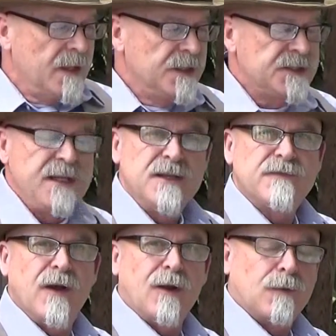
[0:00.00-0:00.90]
You see, this
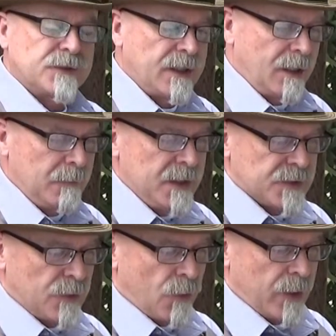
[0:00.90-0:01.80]
feller was telling me a
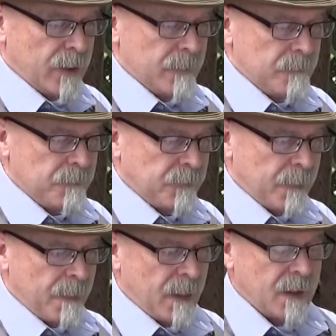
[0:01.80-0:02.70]
story,
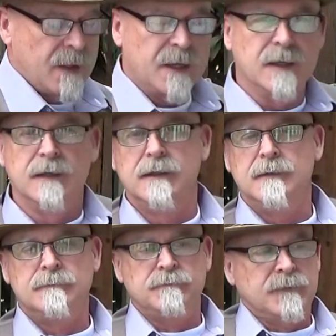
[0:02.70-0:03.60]
kind of
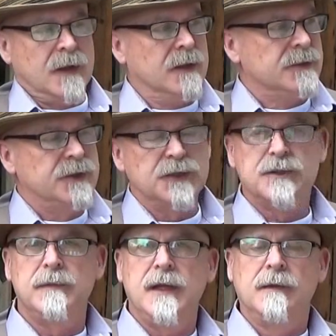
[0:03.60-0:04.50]

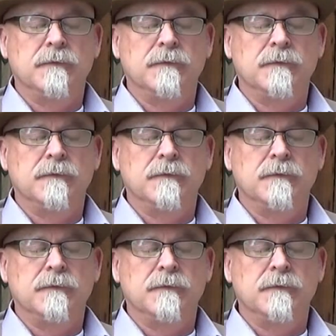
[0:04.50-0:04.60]
touched me.